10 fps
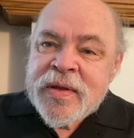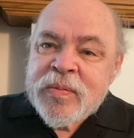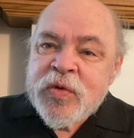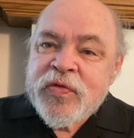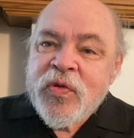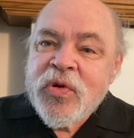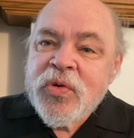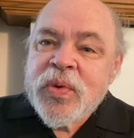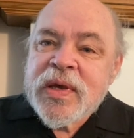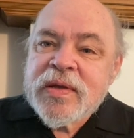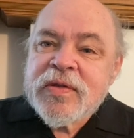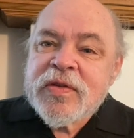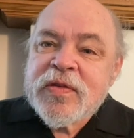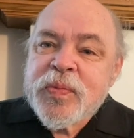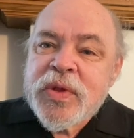Before we get
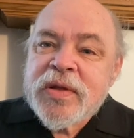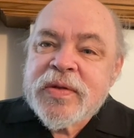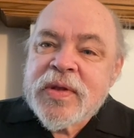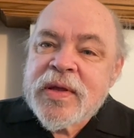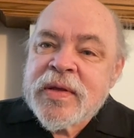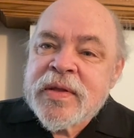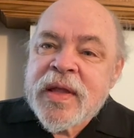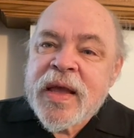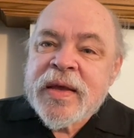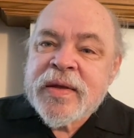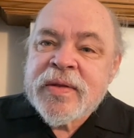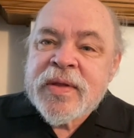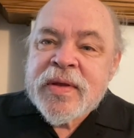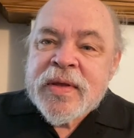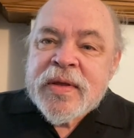split and
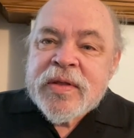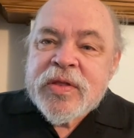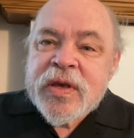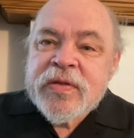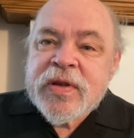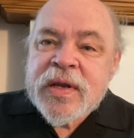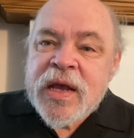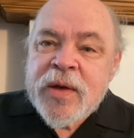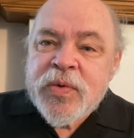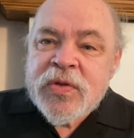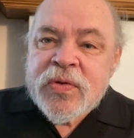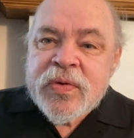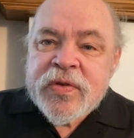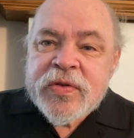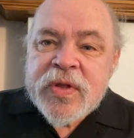things can happen
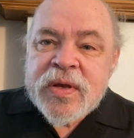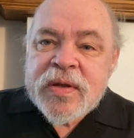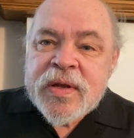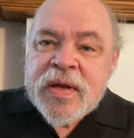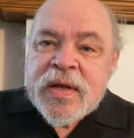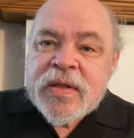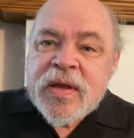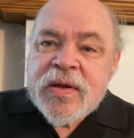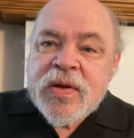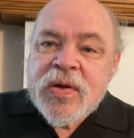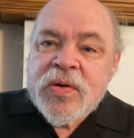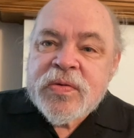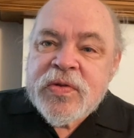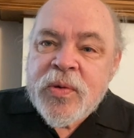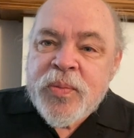to us that
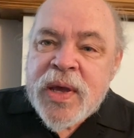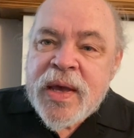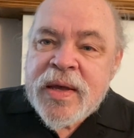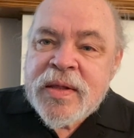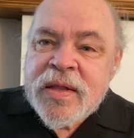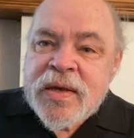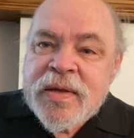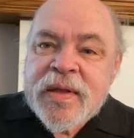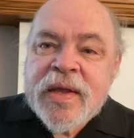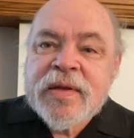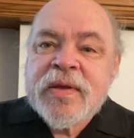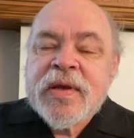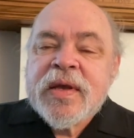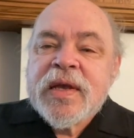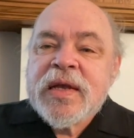hurt so badly, and
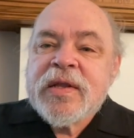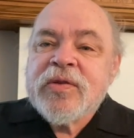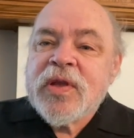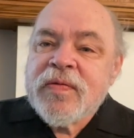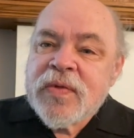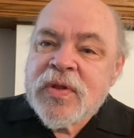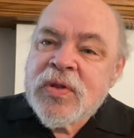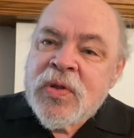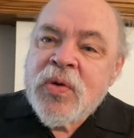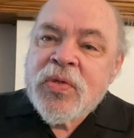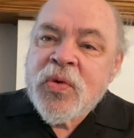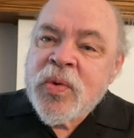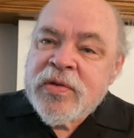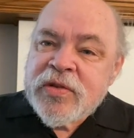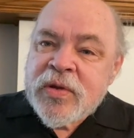he didn't even know the
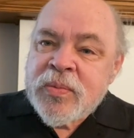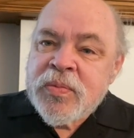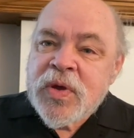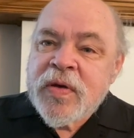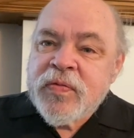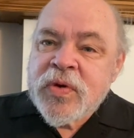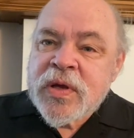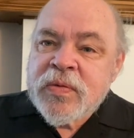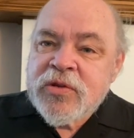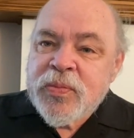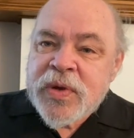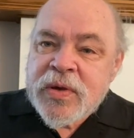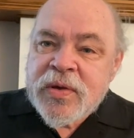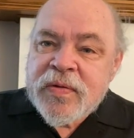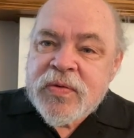wisdom of what he was
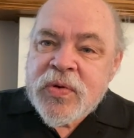speaking, of